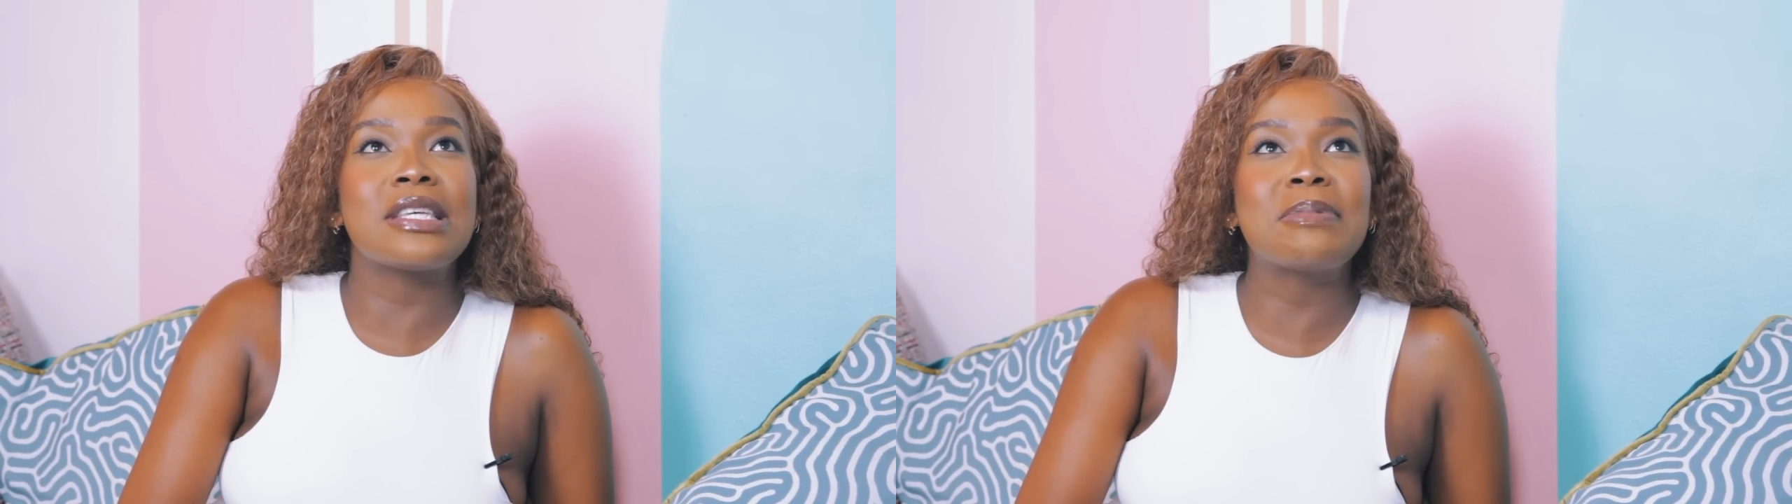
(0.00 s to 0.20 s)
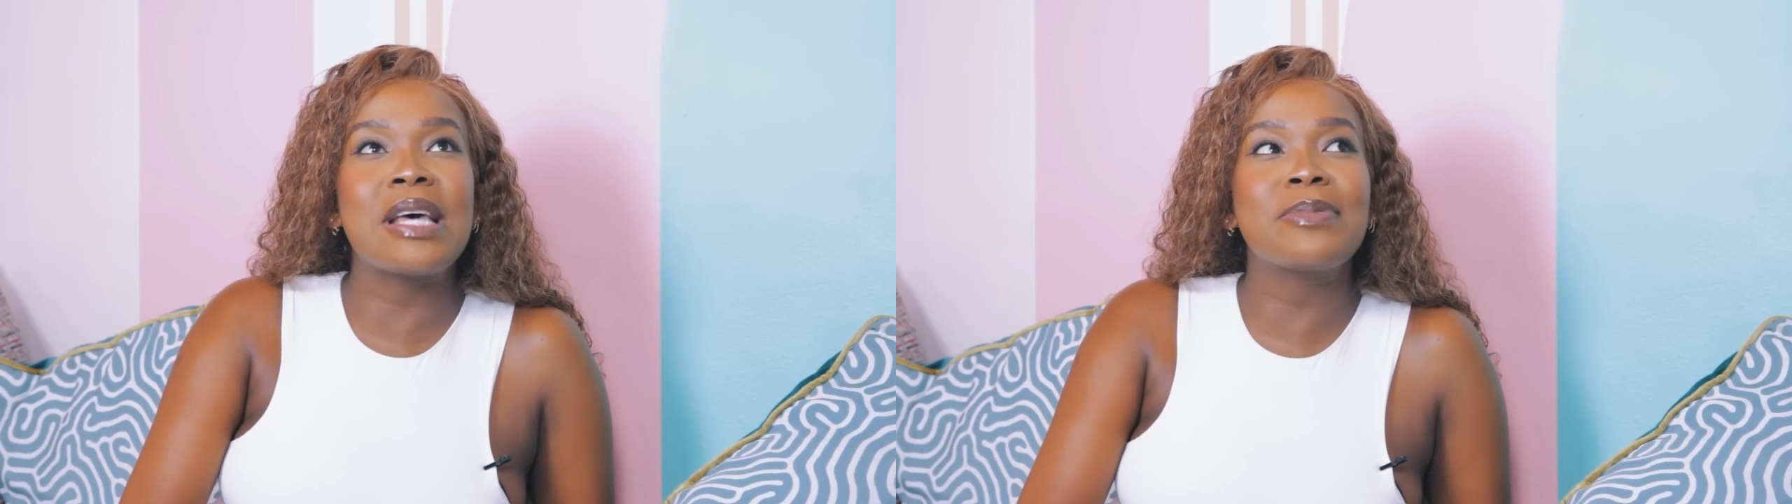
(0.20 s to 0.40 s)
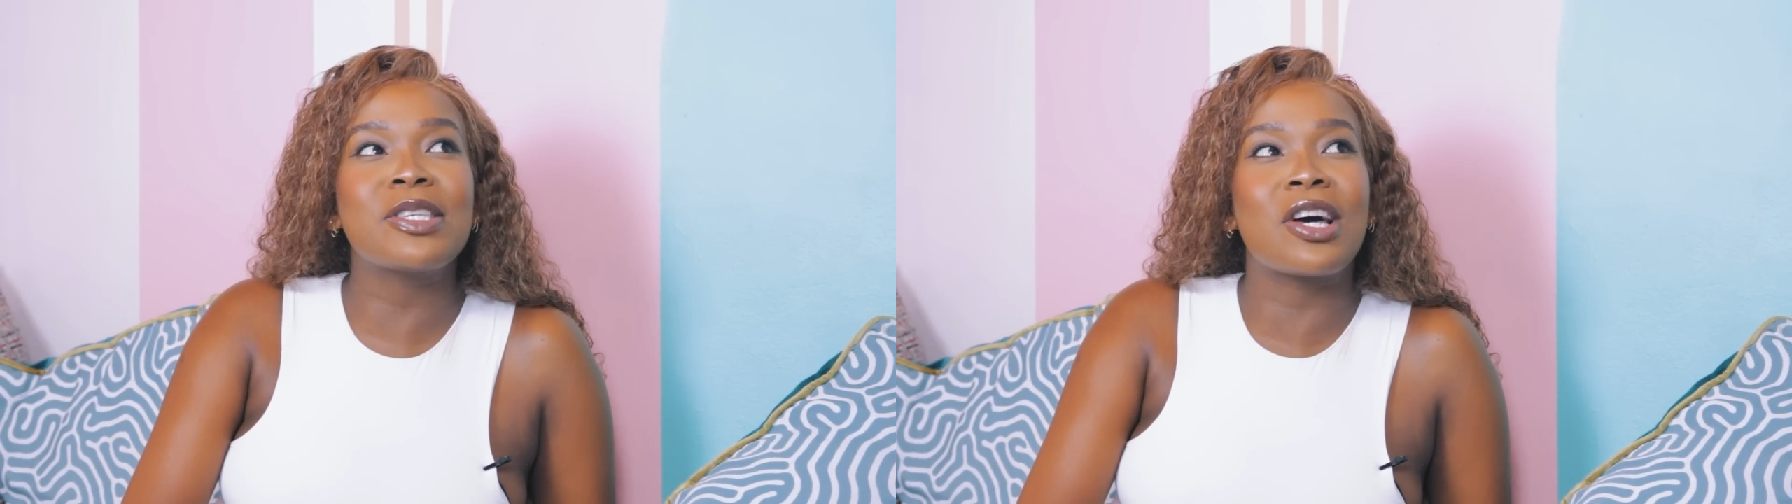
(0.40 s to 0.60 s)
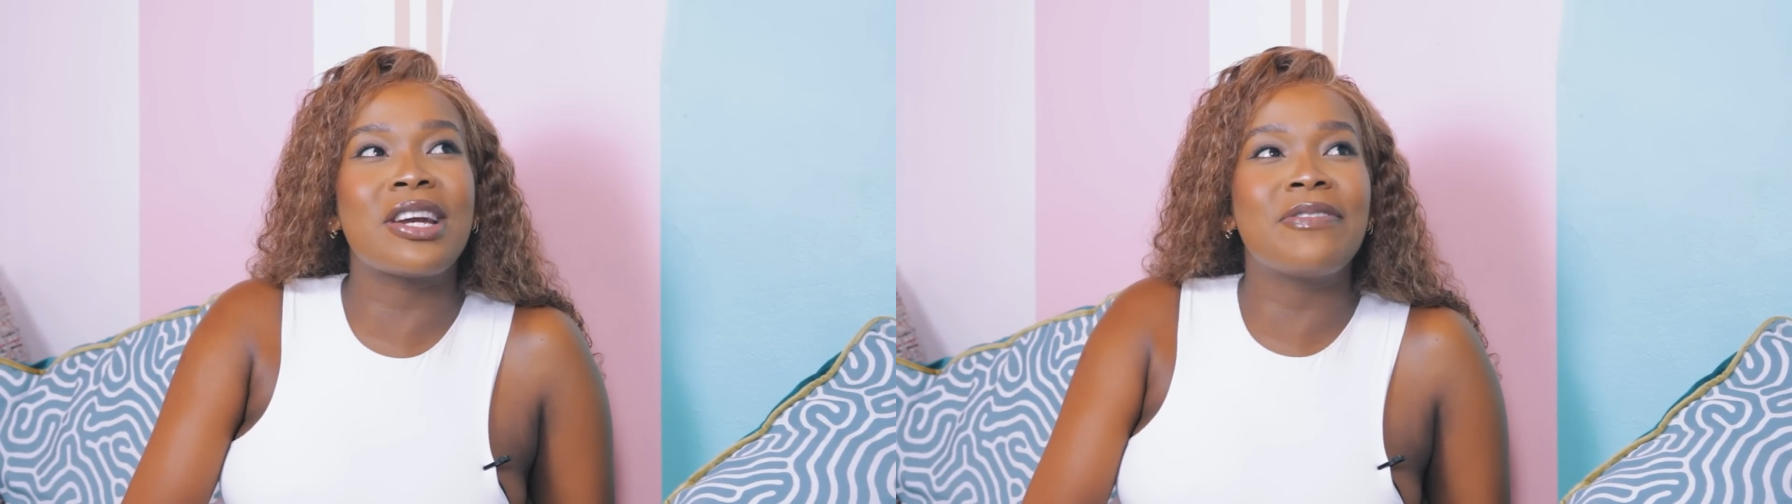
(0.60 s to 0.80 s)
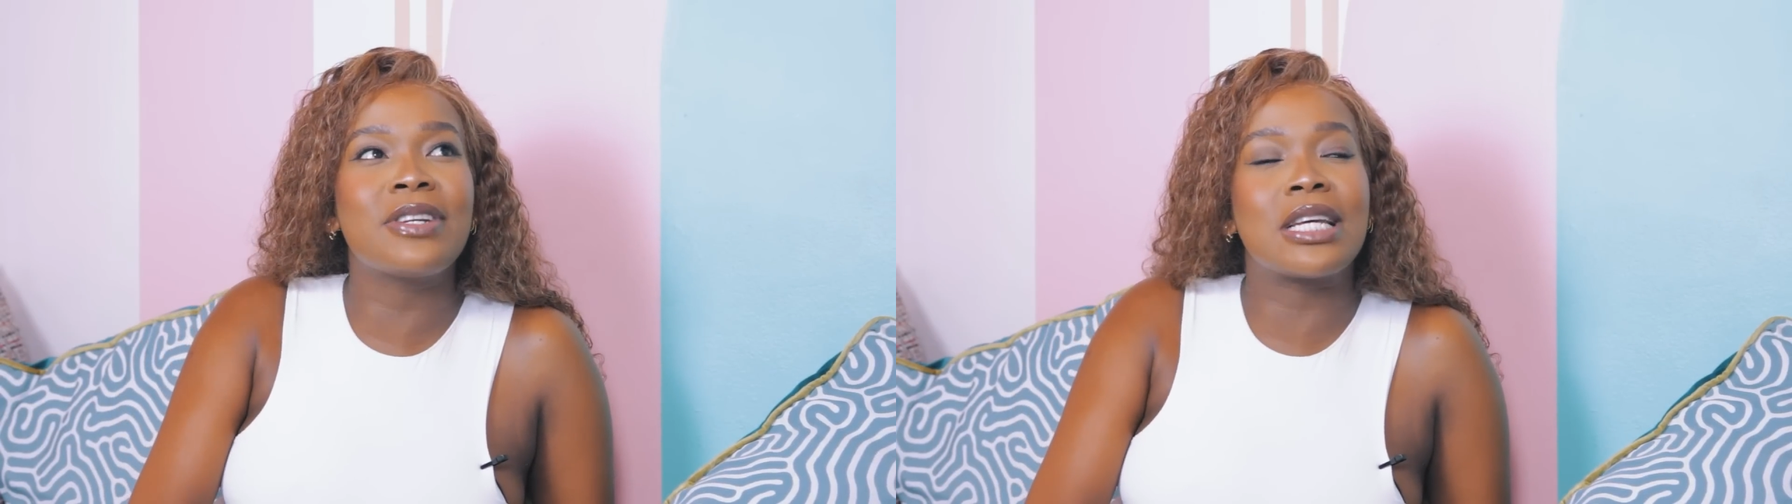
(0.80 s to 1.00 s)
sometimes it's not
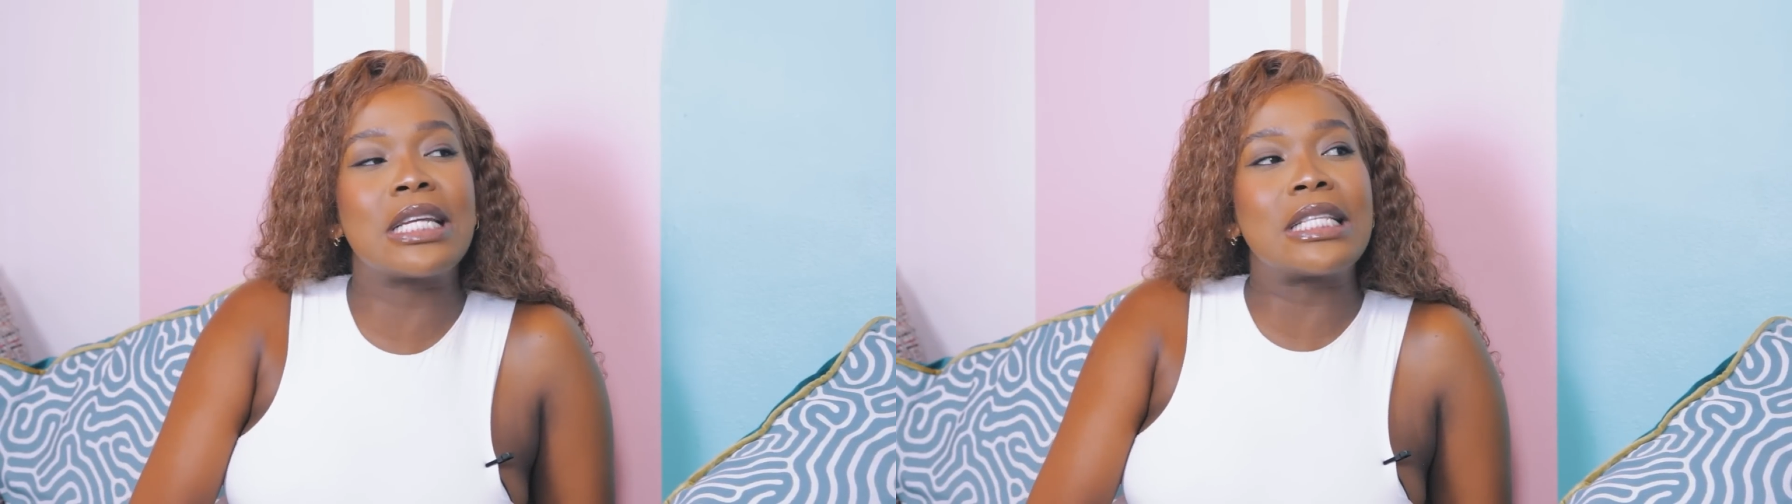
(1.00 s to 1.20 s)
even an